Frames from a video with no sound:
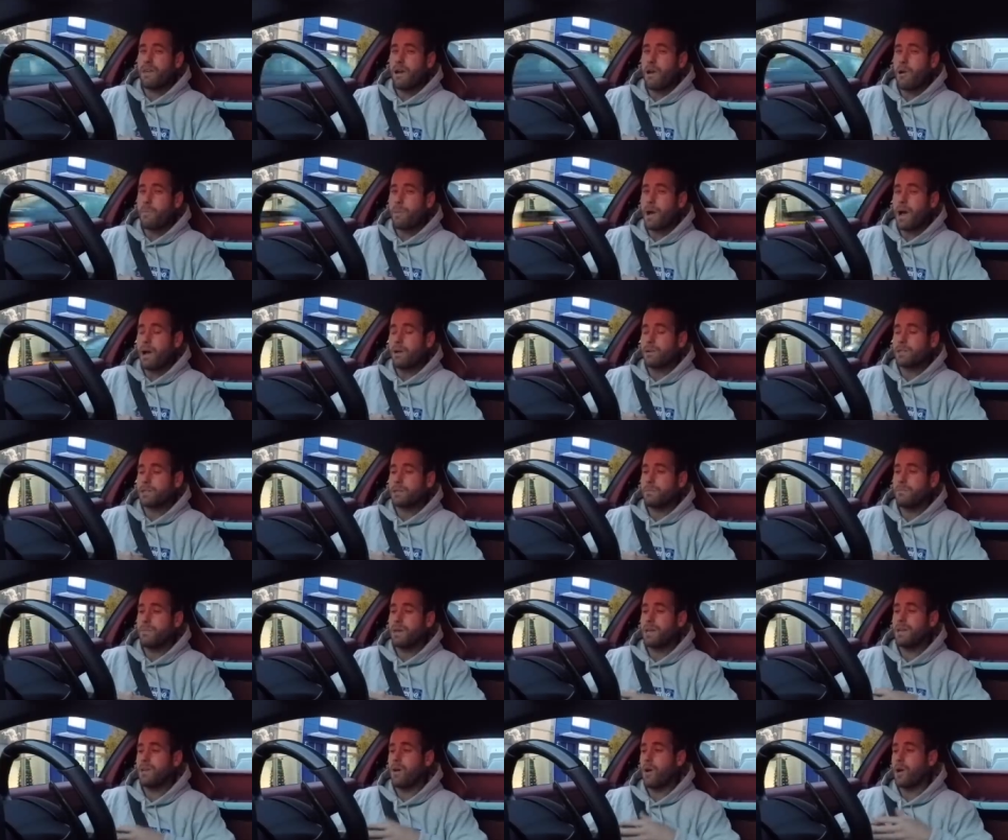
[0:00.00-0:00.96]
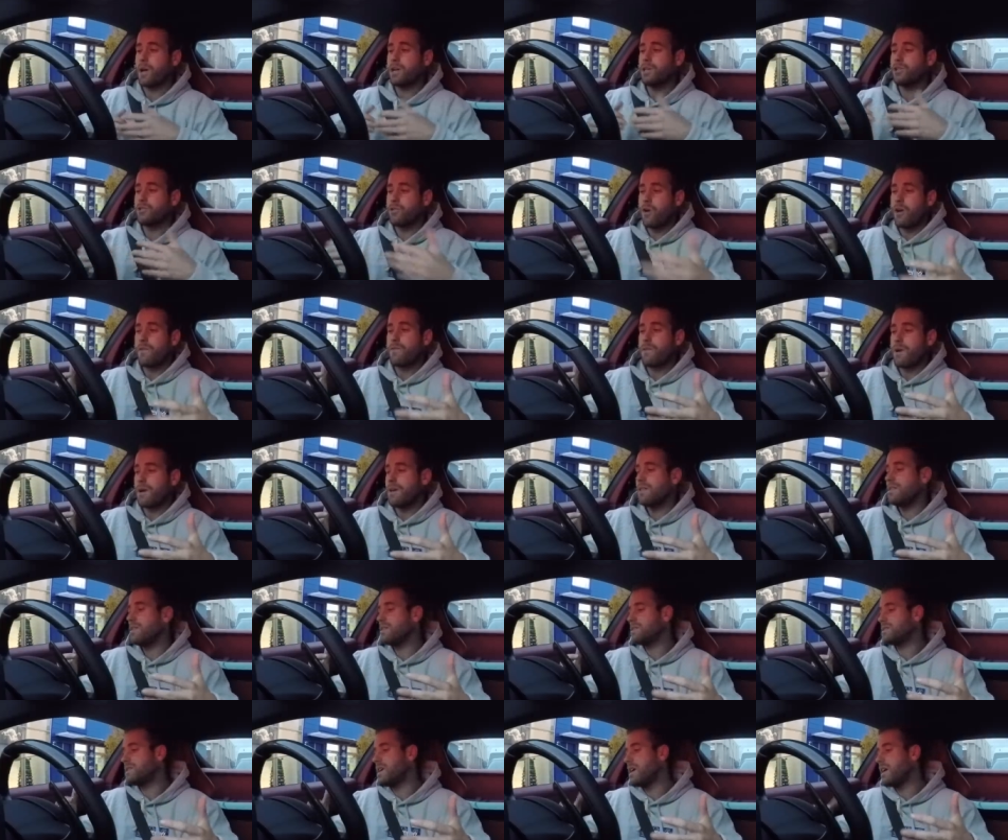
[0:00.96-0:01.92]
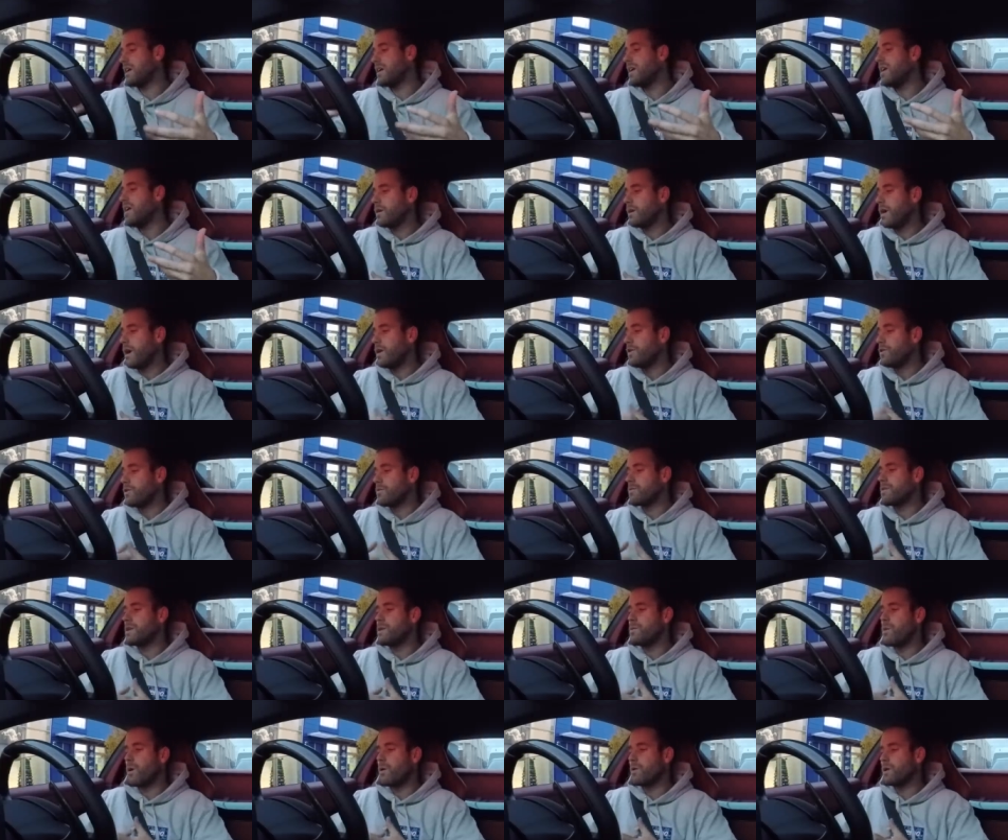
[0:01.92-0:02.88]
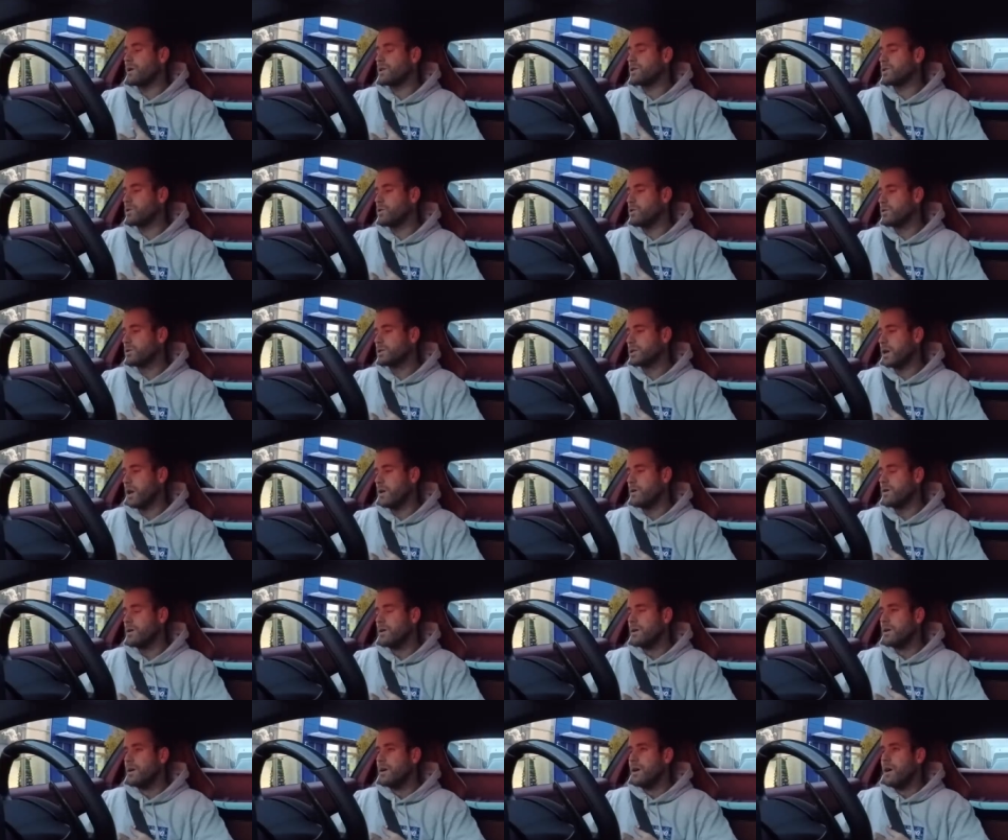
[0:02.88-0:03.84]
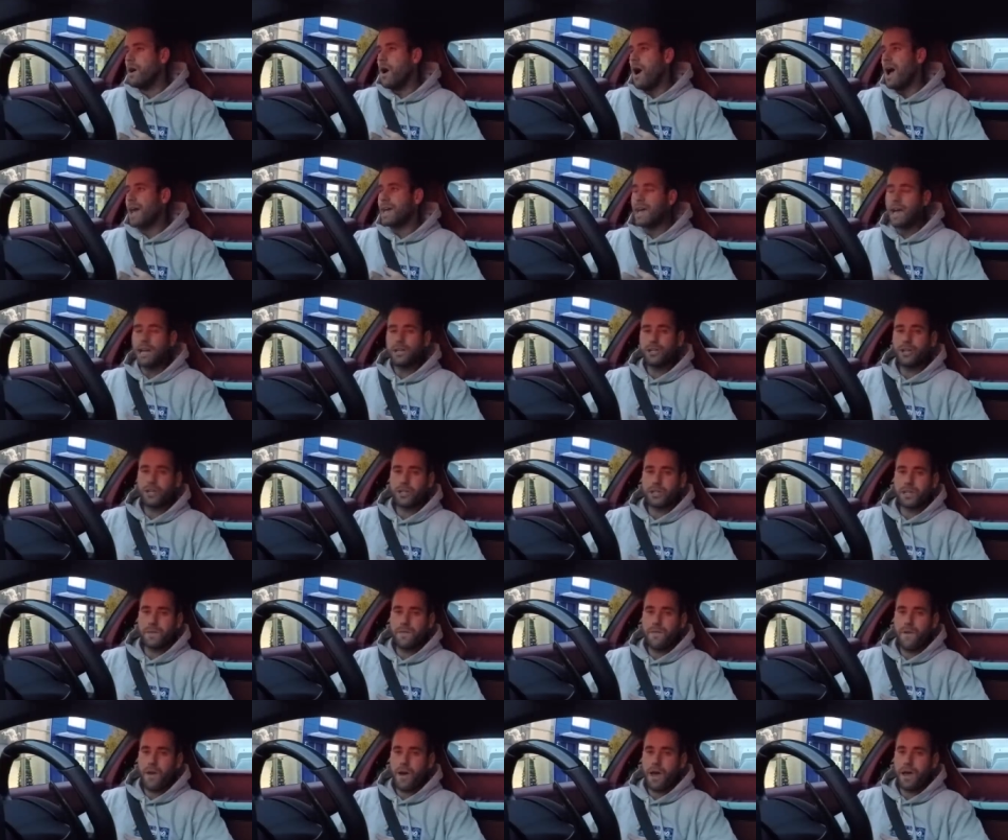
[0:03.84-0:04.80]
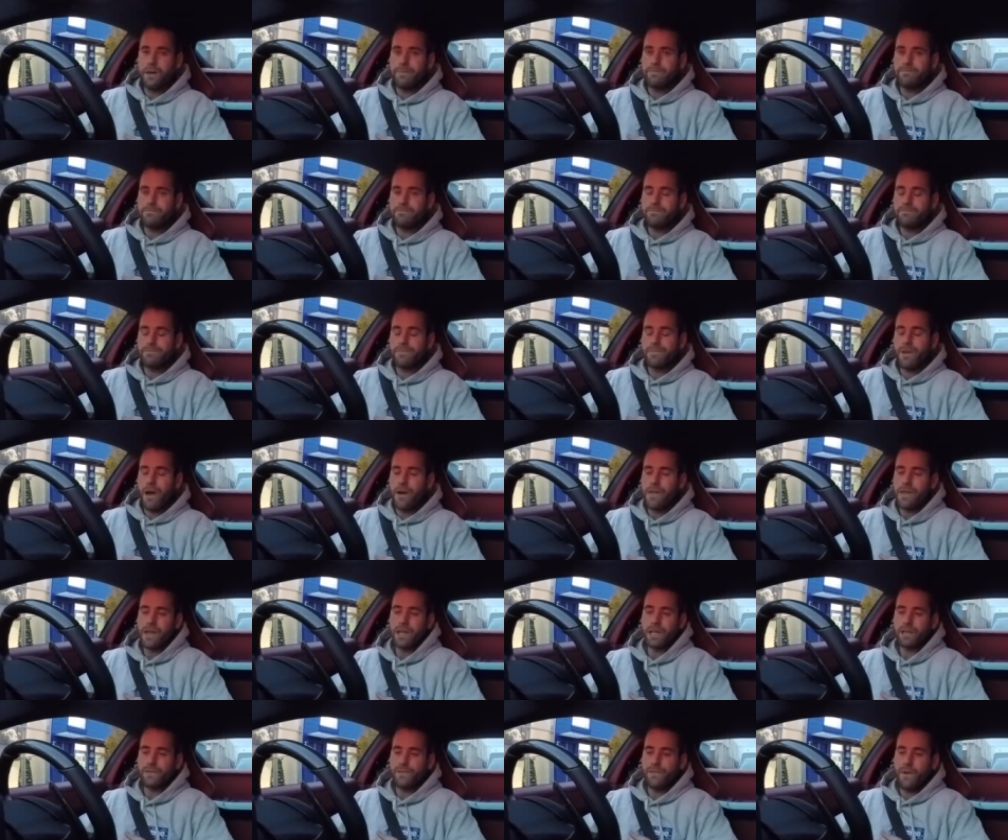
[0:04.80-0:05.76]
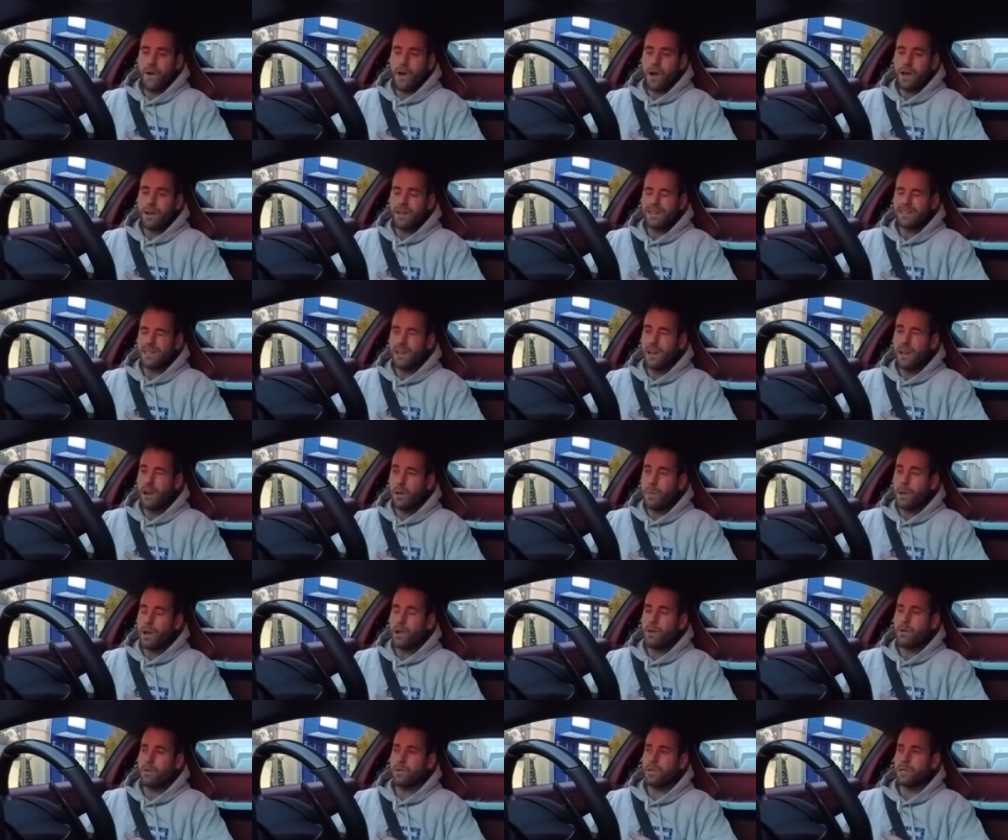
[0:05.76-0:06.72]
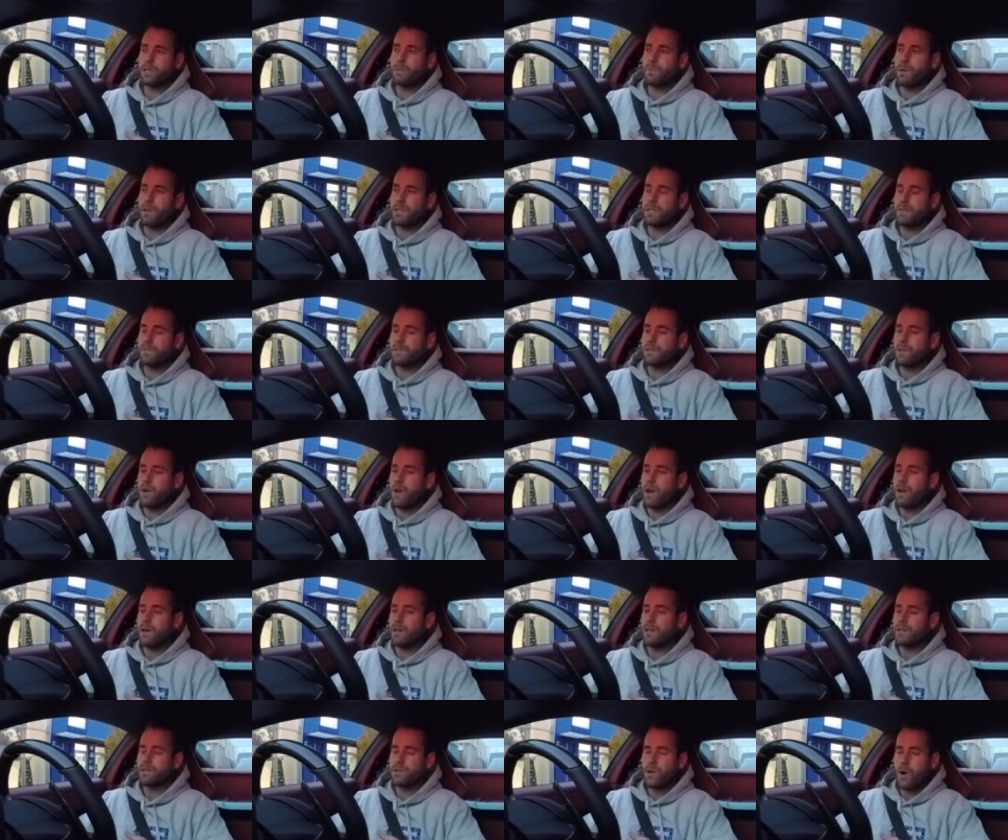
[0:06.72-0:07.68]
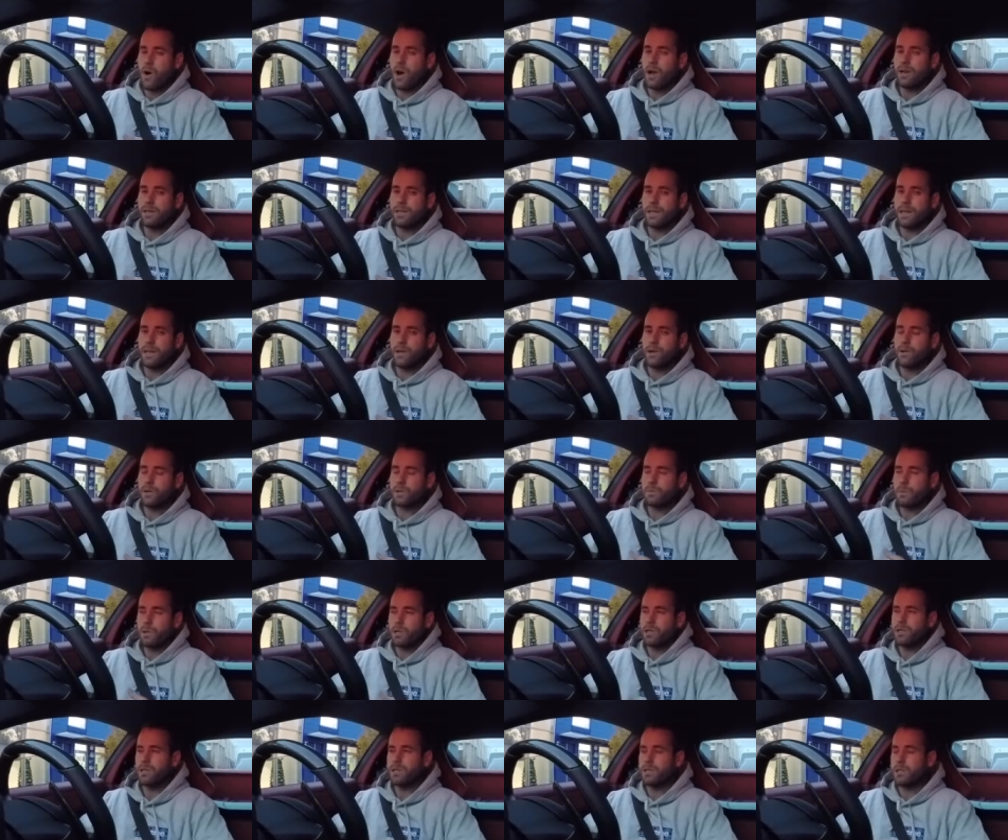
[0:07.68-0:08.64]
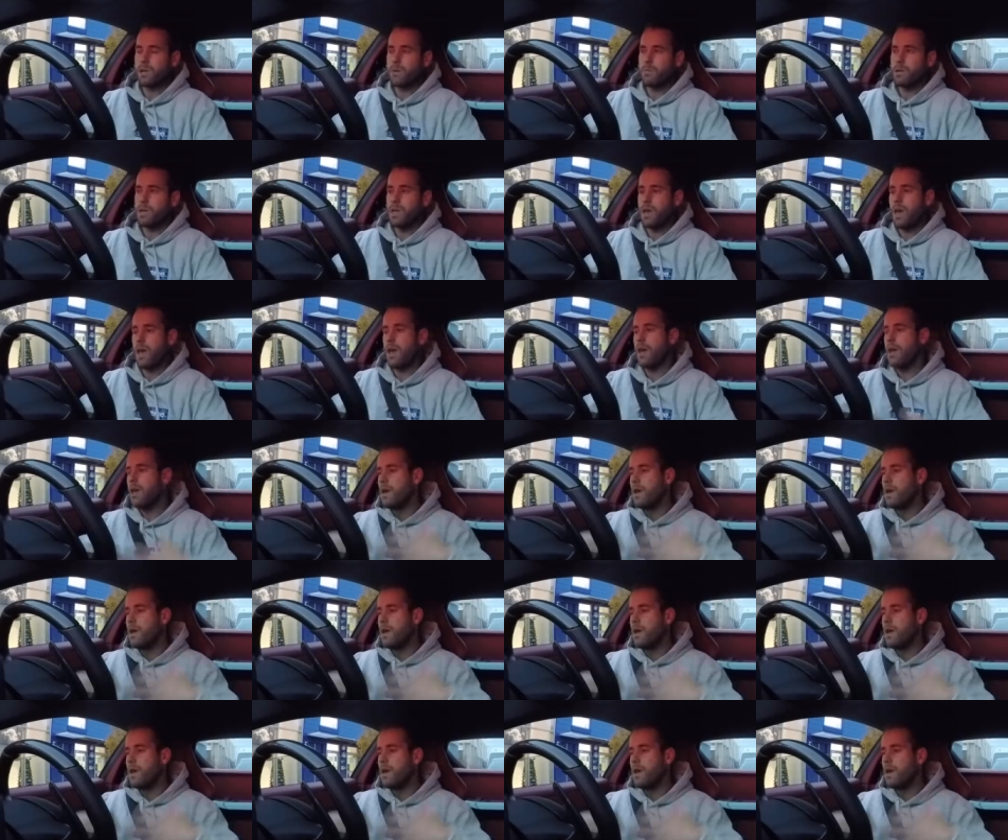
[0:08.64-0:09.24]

thereabouts to mean that I can drive around in this thing and not really worry at all so I can justify it. I think it's fine. It's a little bit on the expensive side. It's not ideal, especially this time of year,